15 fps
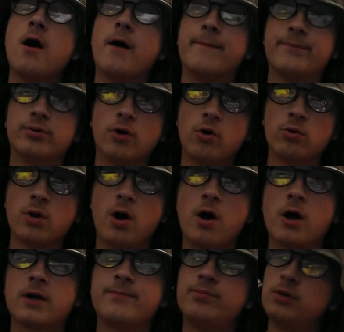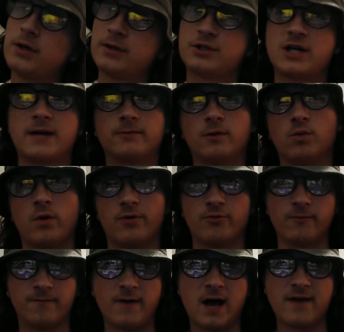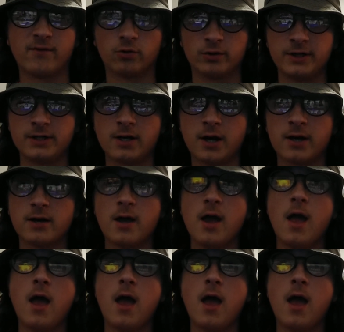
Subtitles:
a prologue plus chapters 1 through 5 already done.